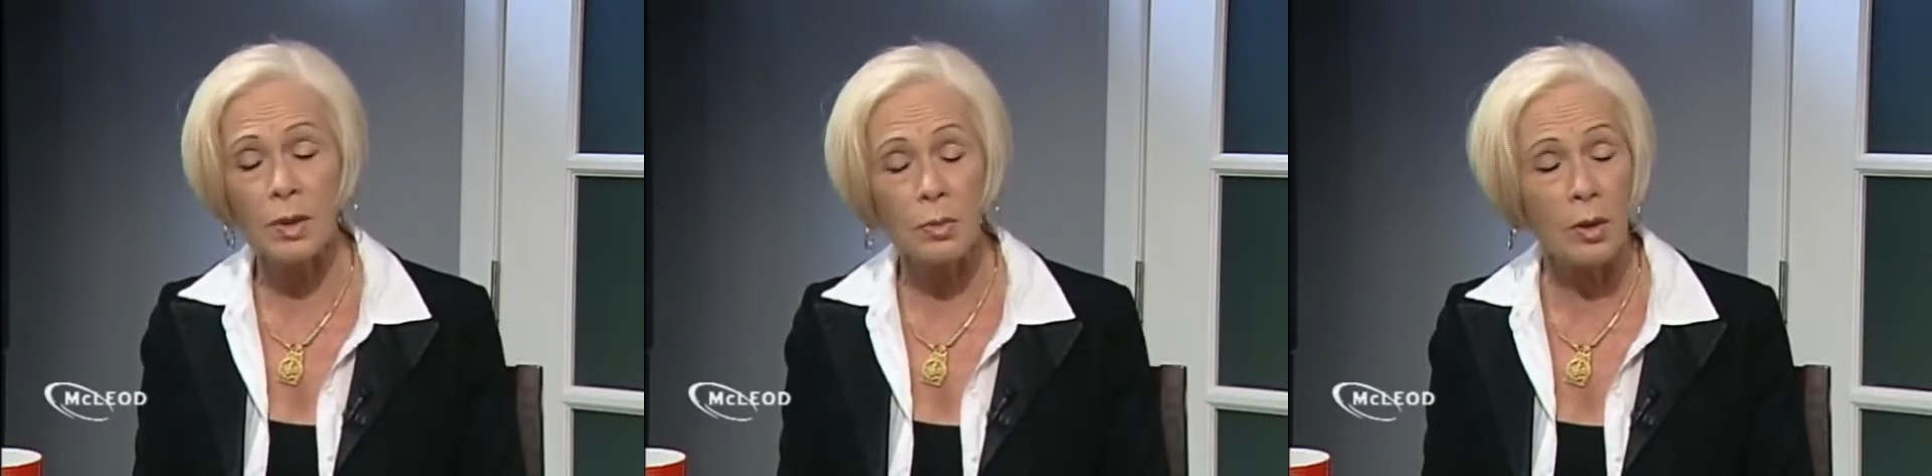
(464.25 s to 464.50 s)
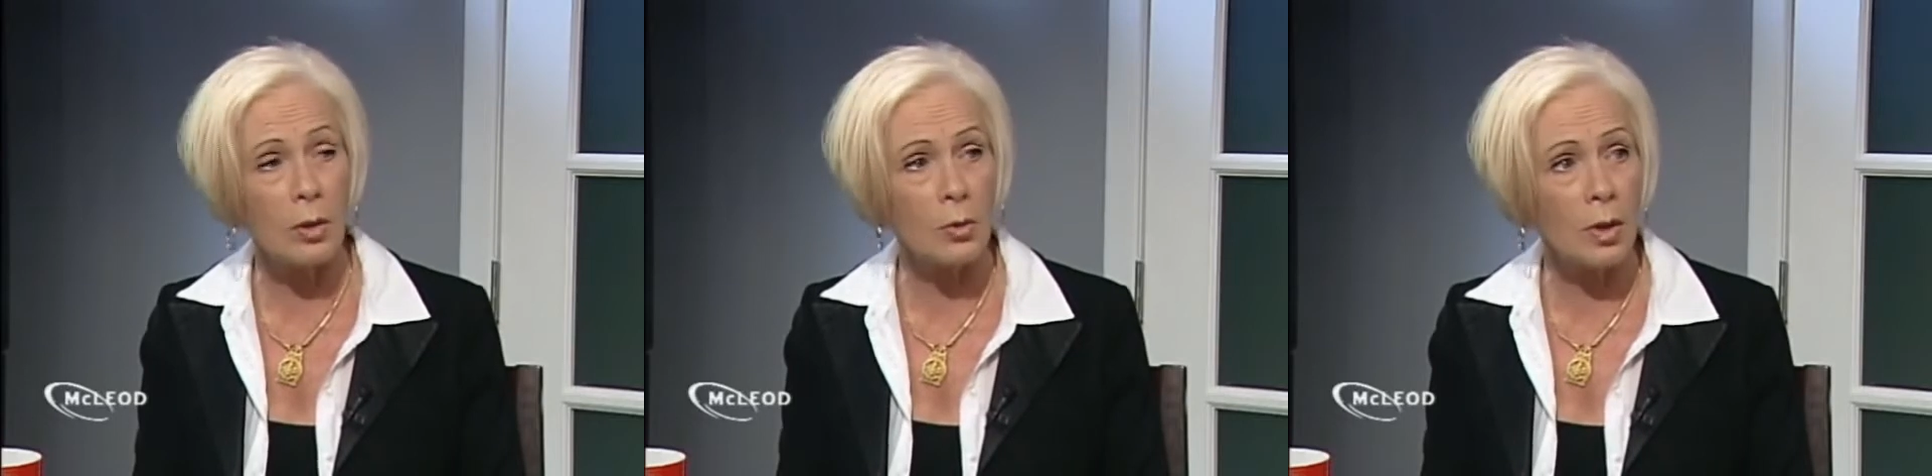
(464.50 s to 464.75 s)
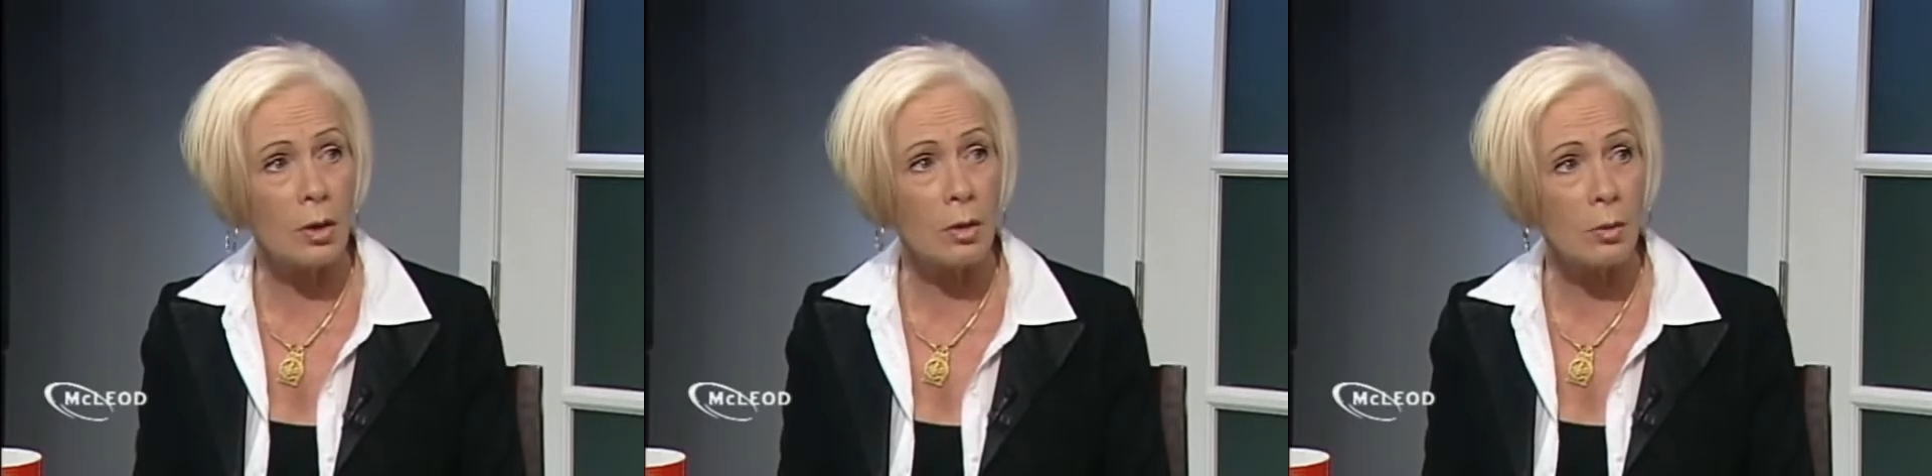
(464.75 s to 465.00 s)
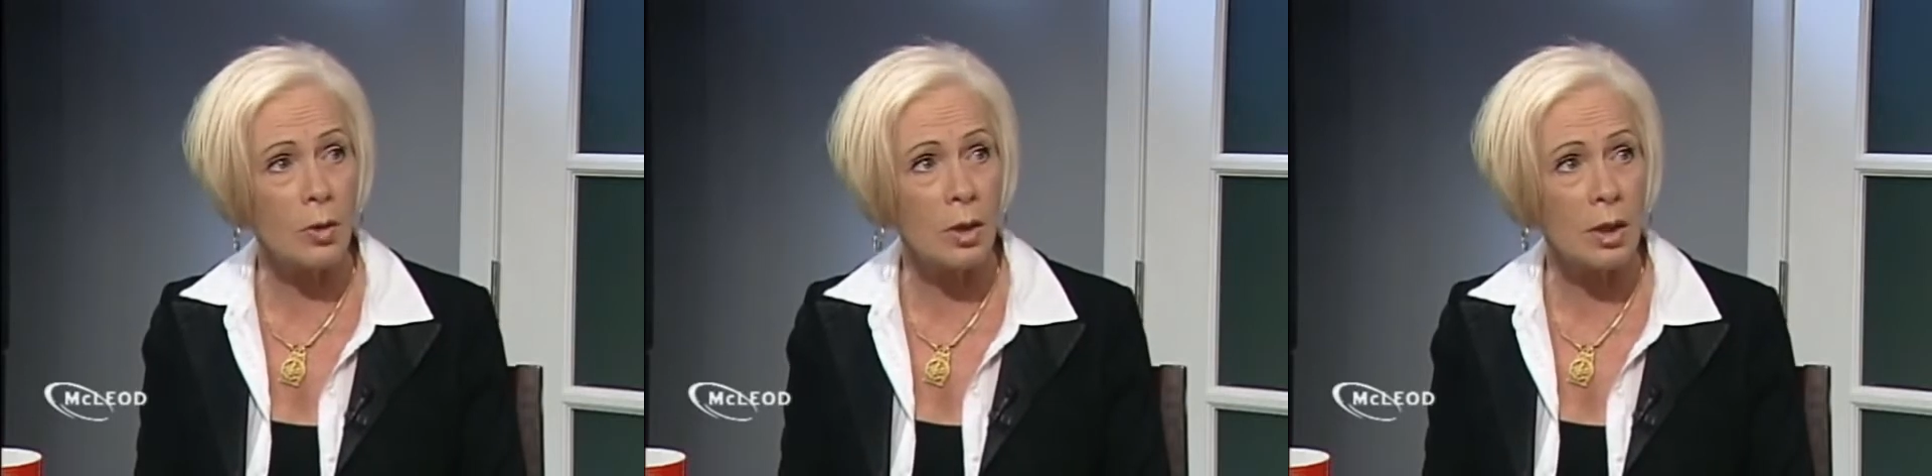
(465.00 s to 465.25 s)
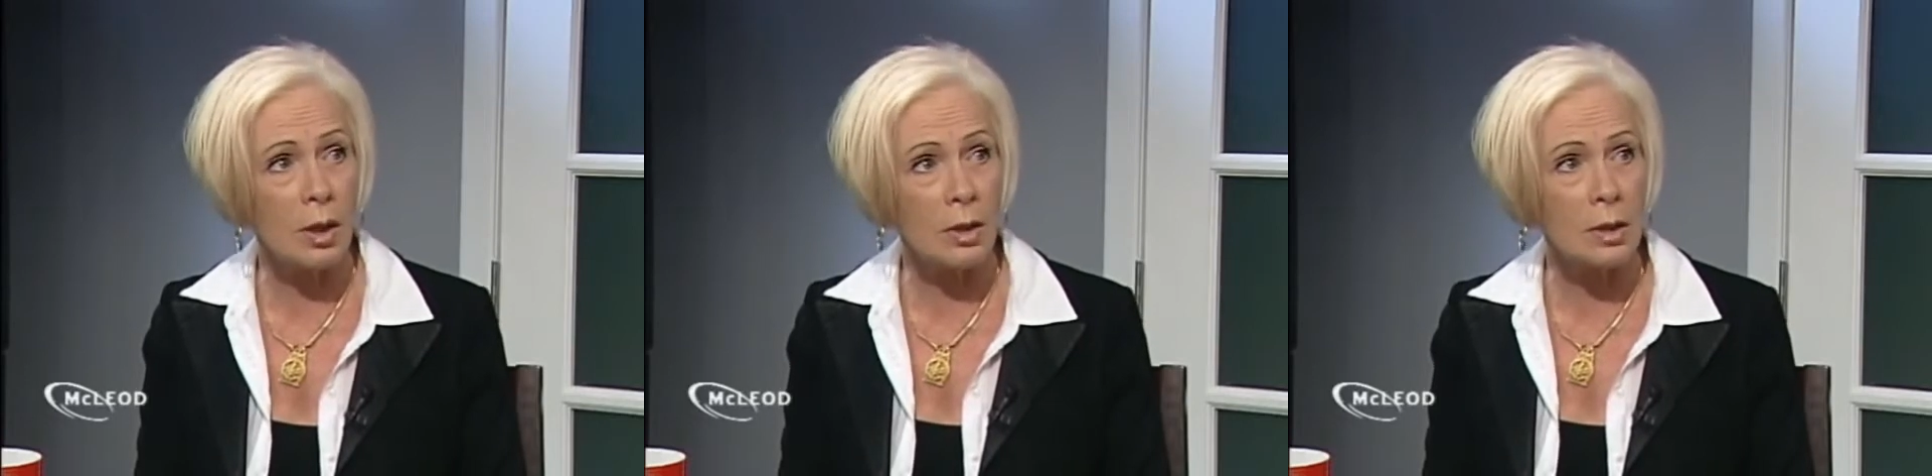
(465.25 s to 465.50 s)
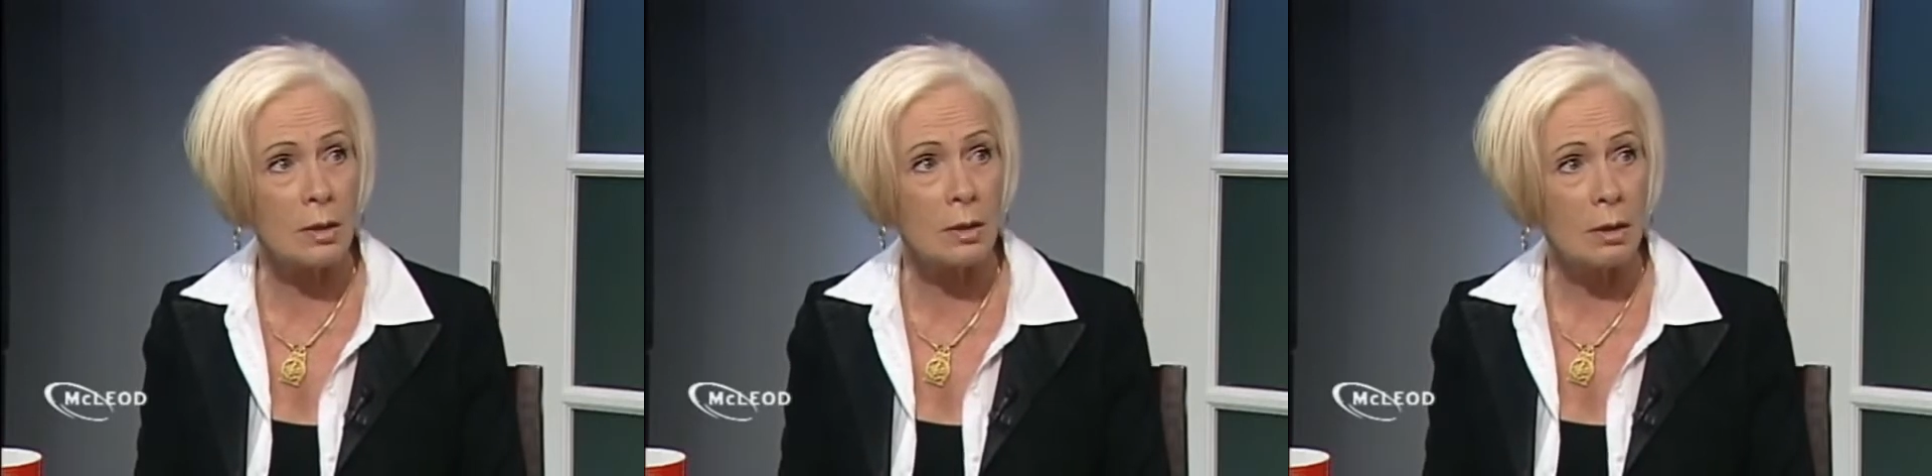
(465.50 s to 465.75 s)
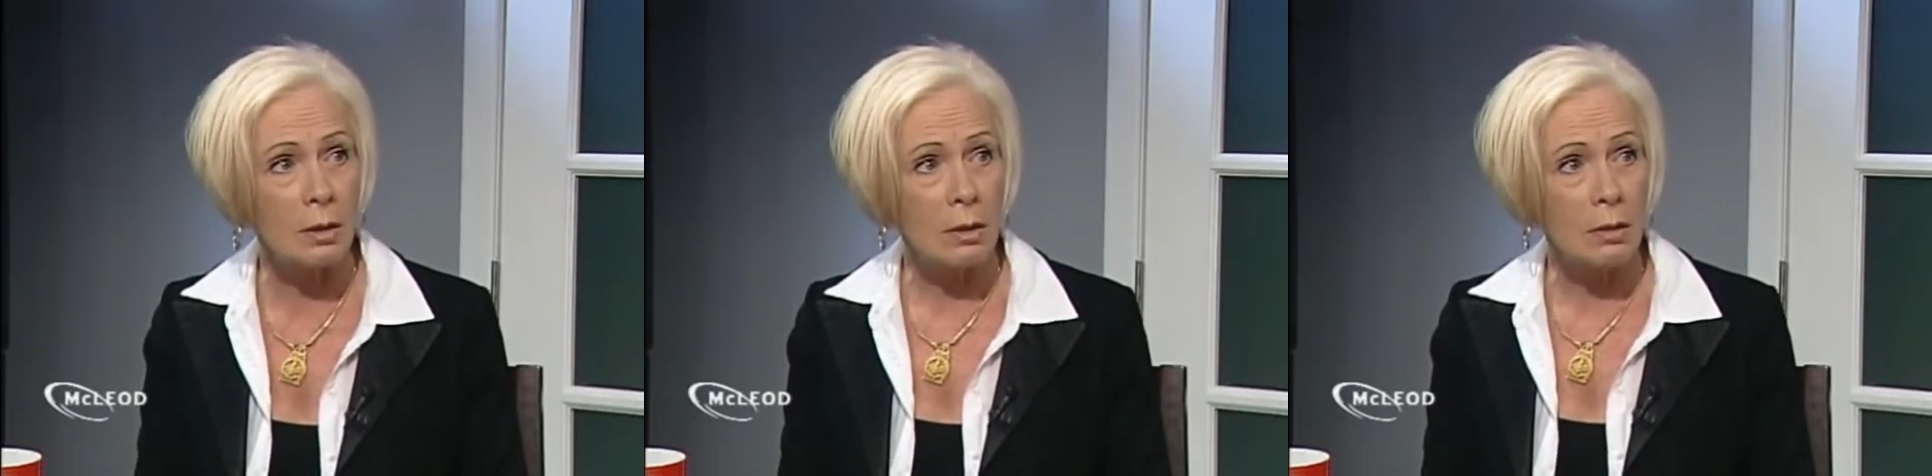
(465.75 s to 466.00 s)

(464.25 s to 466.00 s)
people out there that would have kicked in,